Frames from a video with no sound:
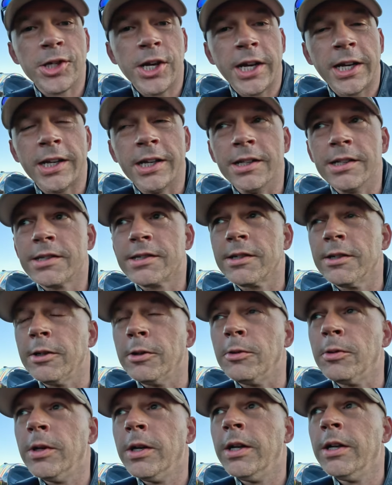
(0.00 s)
check it.
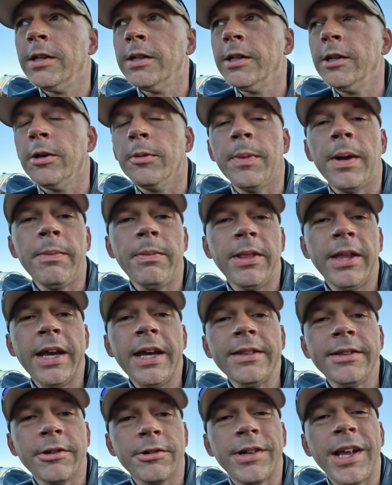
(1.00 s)
So, you know, maybe they
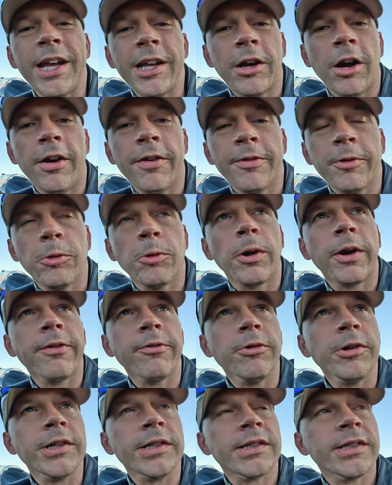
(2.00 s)
had their tank off for
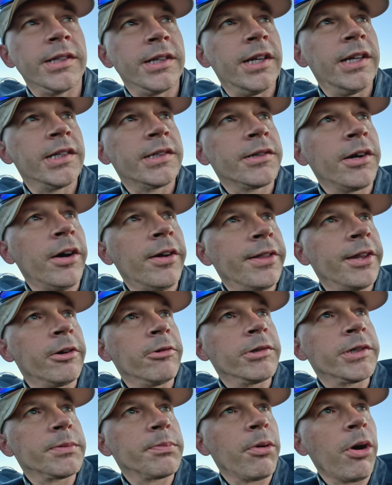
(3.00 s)
whatever reason and saw that
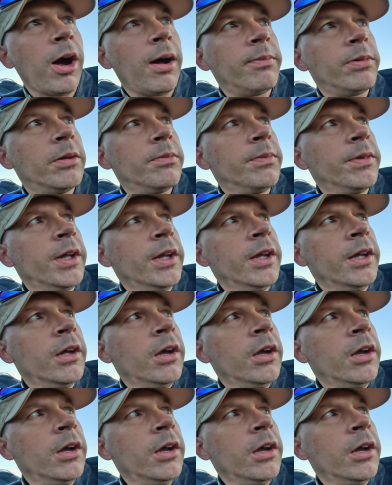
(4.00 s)
it was a problem.